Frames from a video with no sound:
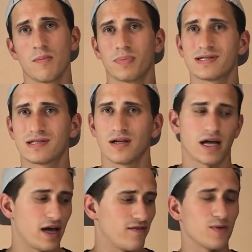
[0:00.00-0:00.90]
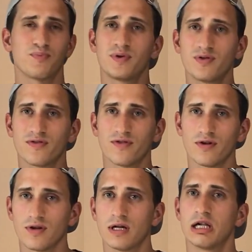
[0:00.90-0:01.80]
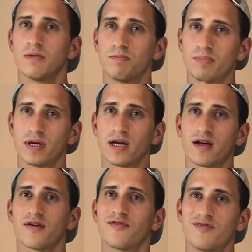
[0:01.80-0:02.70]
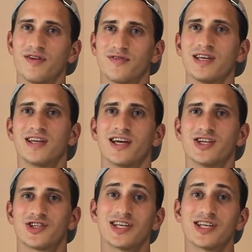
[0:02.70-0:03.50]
but still have a beautiful, big 15-inch